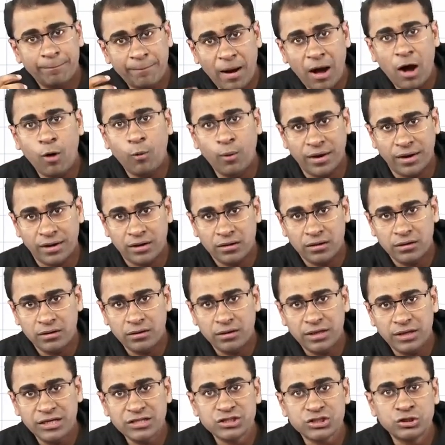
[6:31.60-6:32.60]
power
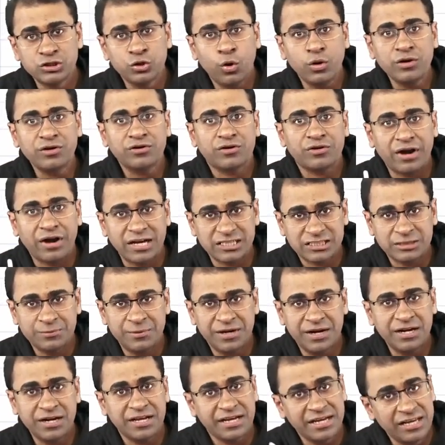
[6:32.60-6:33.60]
is not
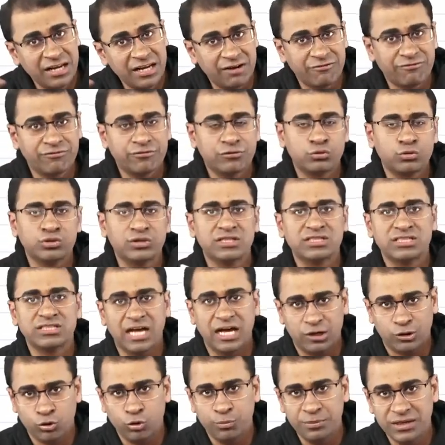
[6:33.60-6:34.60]
transmitted enough to the
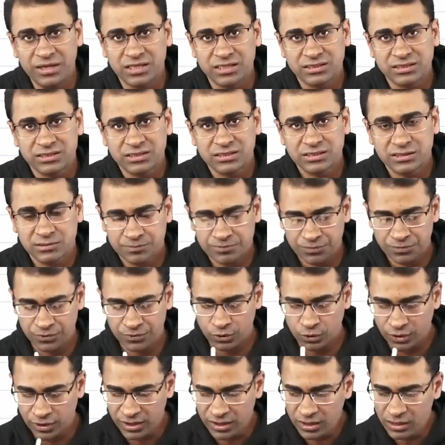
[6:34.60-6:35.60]
sarcomeres.
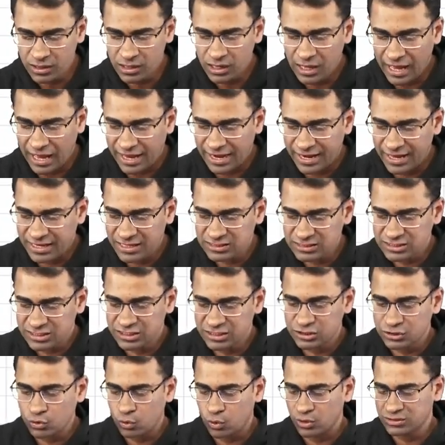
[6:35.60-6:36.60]
Okay. And hence, it
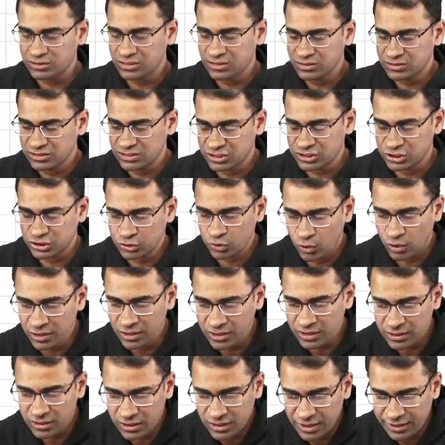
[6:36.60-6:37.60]
is causing
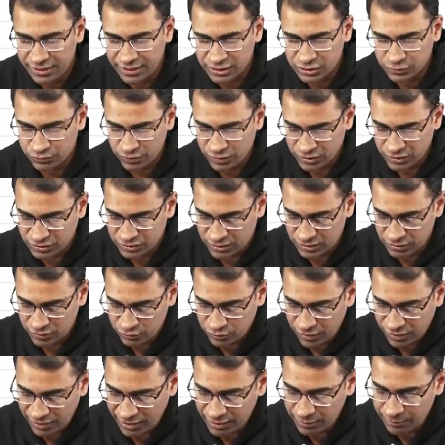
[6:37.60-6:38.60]
systolic dysfunction.
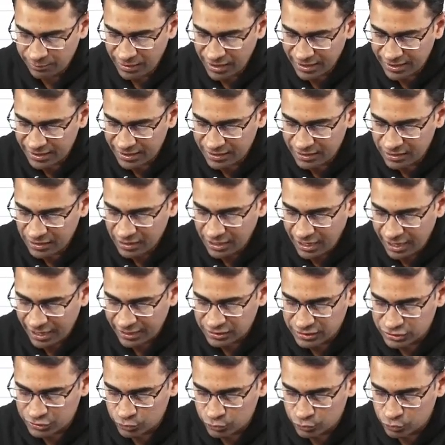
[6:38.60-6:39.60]
You can write in bracket,
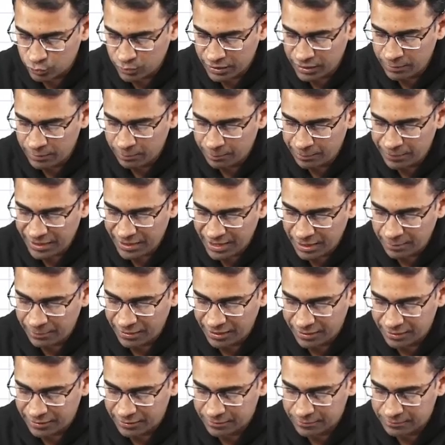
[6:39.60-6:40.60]
it is due to
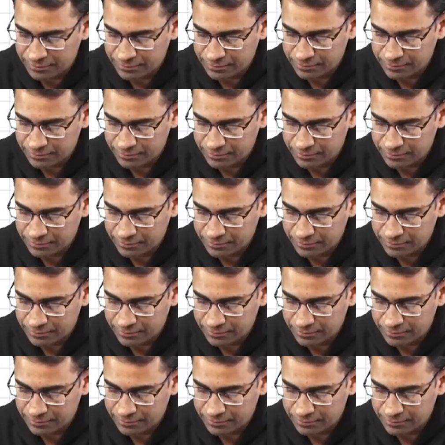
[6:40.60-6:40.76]
impairment